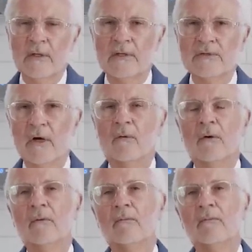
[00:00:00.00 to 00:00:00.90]

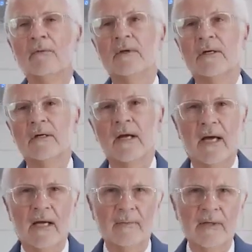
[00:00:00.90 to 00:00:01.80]
So you
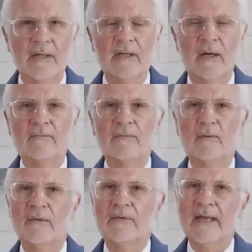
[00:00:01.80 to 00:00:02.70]
gotta be
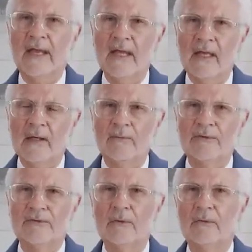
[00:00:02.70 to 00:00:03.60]
careful with the
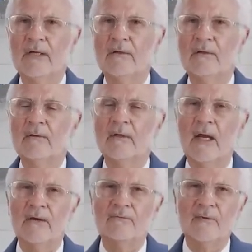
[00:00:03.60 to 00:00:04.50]
animals you eat. You
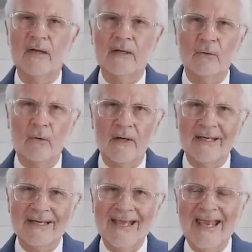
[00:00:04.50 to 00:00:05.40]
gotta find
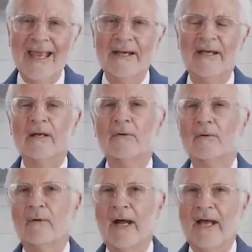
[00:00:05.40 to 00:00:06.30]
organic,
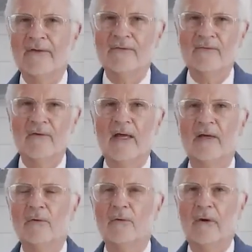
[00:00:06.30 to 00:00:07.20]

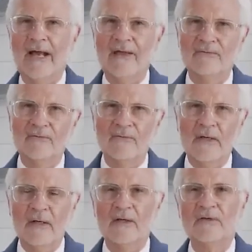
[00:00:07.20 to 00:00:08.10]
grass-fed,
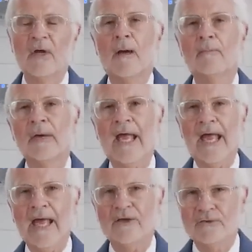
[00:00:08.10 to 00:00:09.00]
grass-finished,
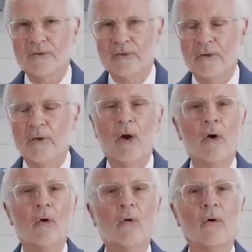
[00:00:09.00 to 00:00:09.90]
pastured,
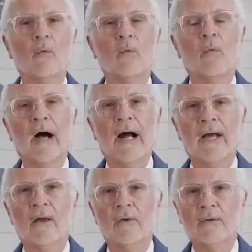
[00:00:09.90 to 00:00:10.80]
or
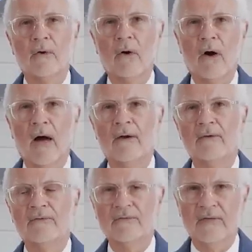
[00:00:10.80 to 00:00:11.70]

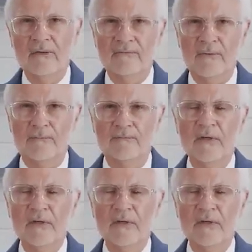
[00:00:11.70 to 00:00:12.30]
wild-caught seafood.